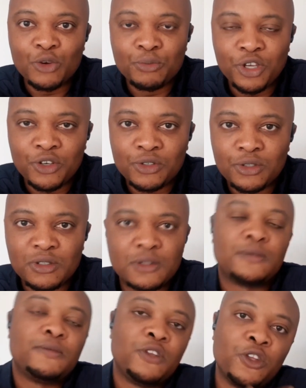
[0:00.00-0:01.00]
I'll be on,
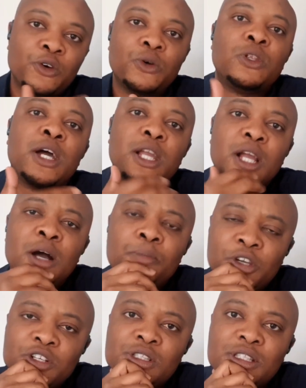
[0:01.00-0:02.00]
like
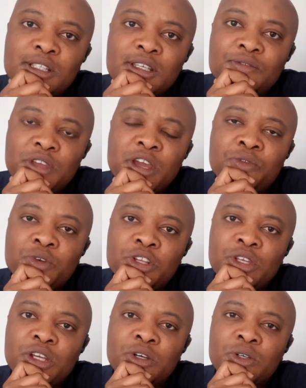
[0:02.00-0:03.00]
I'll be on TV and
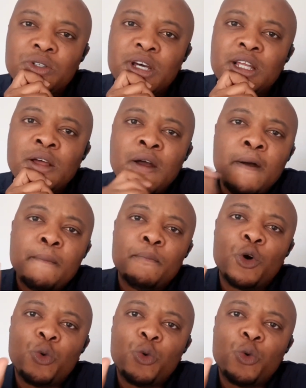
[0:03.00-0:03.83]
radio and all that.